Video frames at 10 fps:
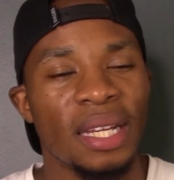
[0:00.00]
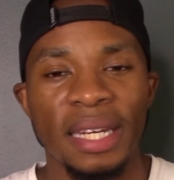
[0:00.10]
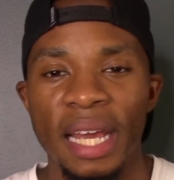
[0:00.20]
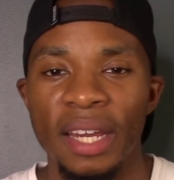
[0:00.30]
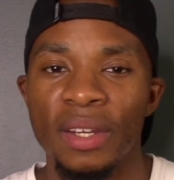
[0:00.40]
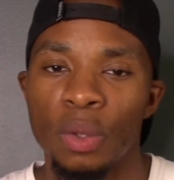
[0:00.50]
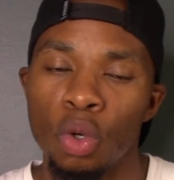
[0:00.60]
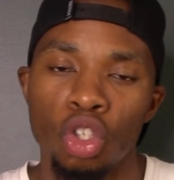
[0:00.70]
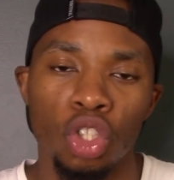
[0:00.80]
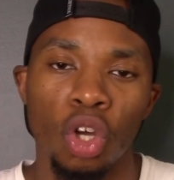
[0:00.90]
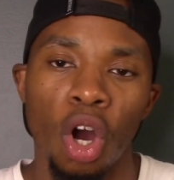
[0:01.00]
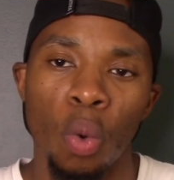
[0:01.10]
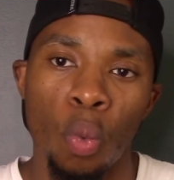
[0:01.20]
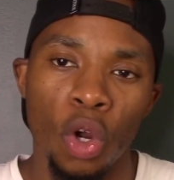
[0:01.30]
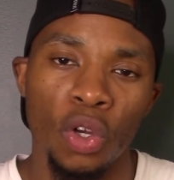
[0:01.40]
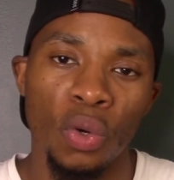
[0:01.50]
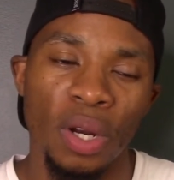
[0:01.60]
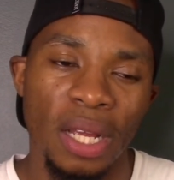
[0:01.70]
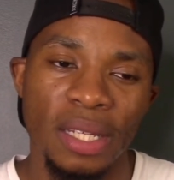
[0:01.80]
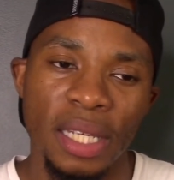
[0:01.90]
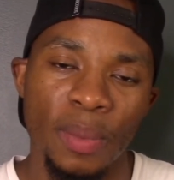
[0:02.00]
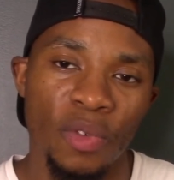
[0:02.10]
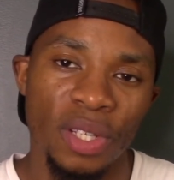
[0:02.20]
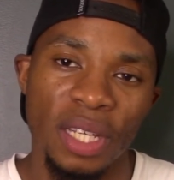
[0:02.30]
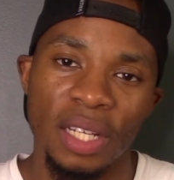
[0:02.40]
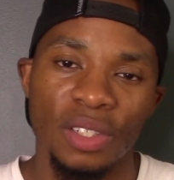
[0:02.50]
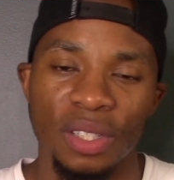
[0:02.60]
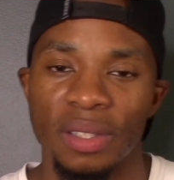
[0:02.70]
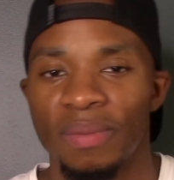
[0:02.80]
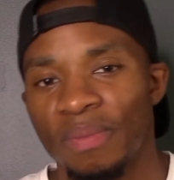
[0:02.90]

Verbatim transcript: Then you can start working on that semen retention.